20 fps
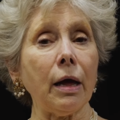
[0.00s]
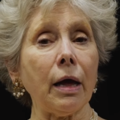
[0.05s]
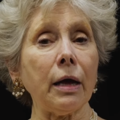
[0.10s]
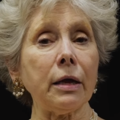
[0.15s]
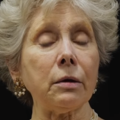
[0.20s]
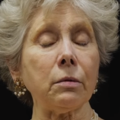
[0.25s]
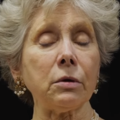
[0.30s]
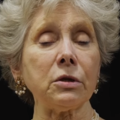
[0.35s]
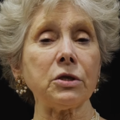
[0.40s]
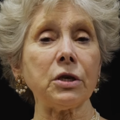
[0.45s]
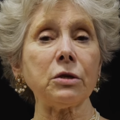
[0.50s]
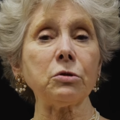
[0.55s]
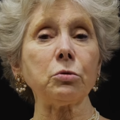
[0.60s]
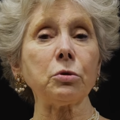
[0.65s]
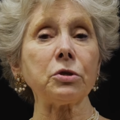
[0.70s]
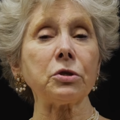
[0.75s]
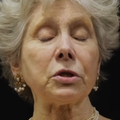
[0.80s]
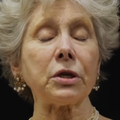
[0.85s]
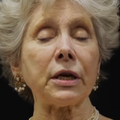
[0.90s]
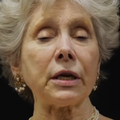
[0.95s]
And it was
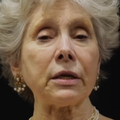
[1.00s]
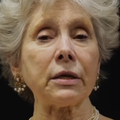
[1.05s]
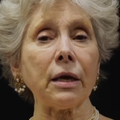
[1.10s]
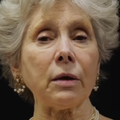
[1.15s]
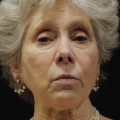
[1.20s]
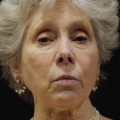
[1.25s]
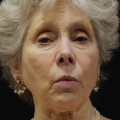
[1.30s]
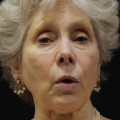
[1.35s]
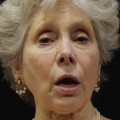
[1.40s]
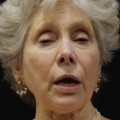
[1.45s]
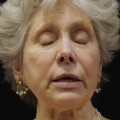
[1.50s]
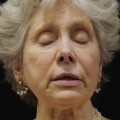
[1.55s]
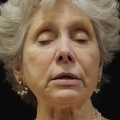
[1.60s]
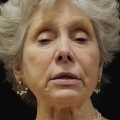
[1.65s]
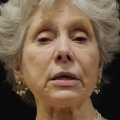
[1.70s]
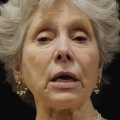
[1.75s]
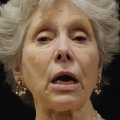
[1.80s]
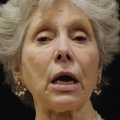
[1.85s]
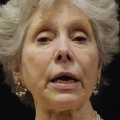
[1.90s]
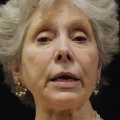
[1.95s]
interesting that
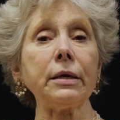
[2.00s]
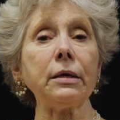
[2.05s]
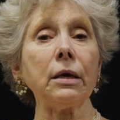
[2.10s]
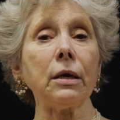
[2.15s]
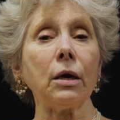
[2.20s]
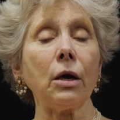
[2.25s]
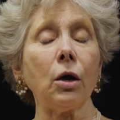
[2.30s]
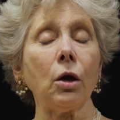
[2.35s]
Weinstein,